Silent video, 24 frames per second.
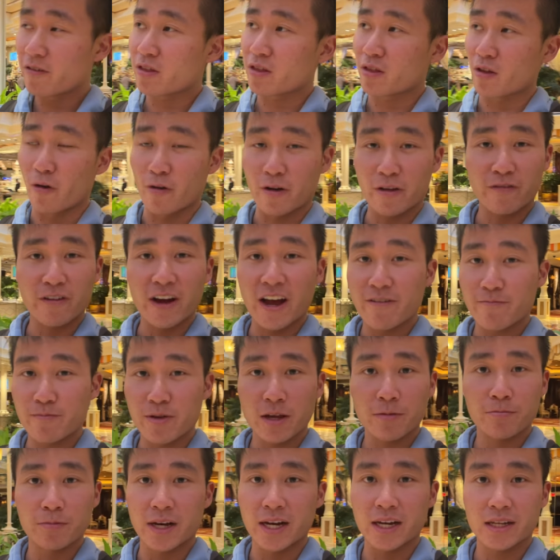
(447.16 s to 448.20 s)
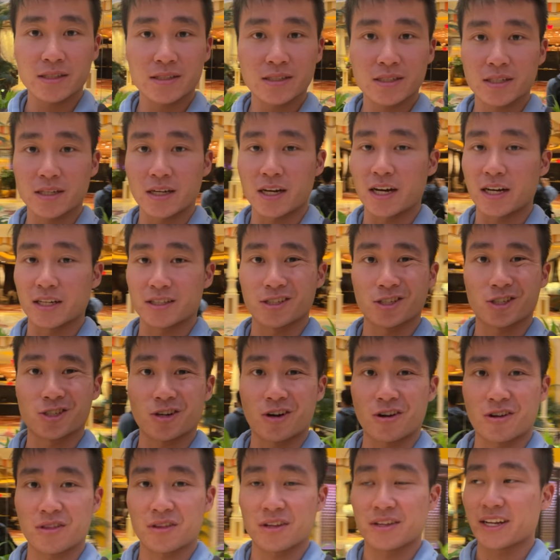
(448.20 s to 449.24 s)
35 big blinds uh, to
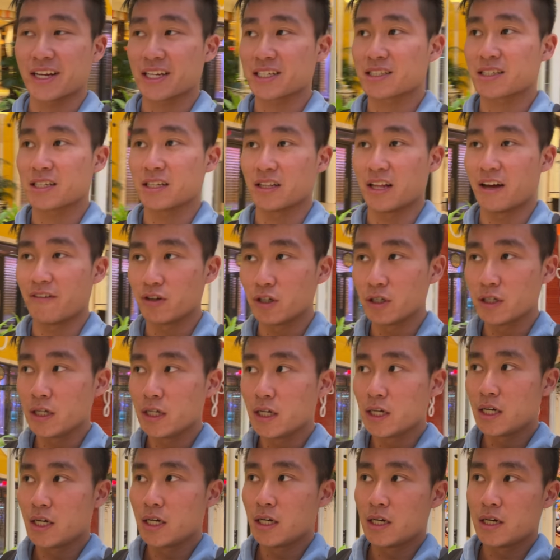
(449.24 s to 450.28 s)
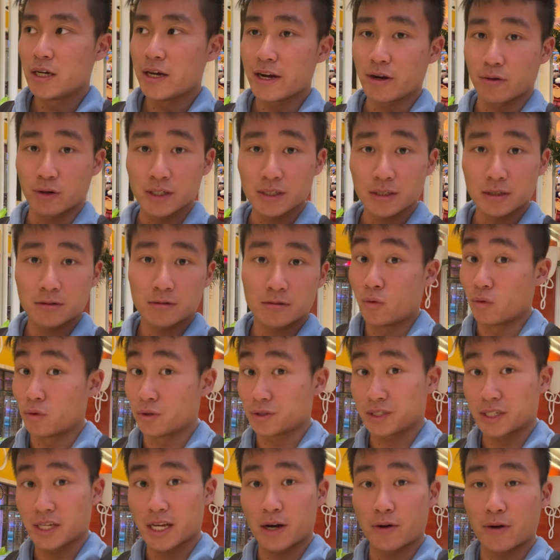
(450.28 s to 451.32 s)
start the next level. Anyways, we'll
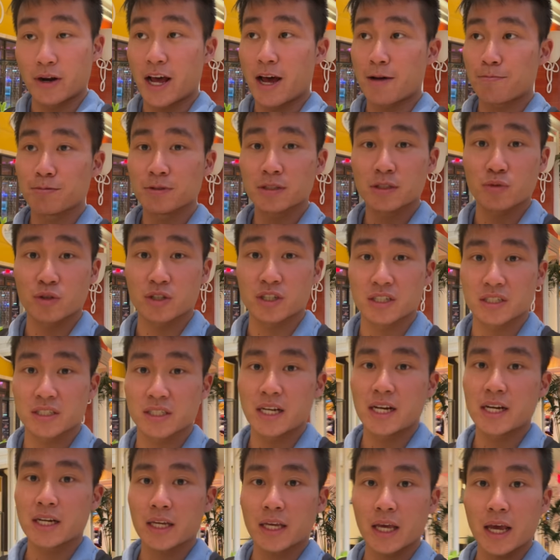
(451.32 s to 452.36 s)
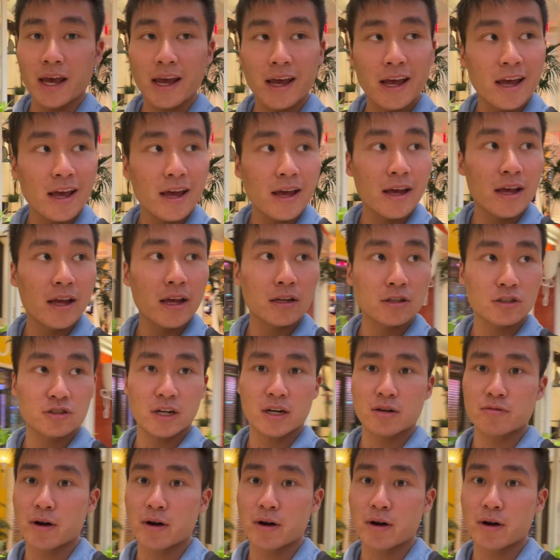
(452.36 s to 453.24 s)
see how it happens. Wish us luck and try to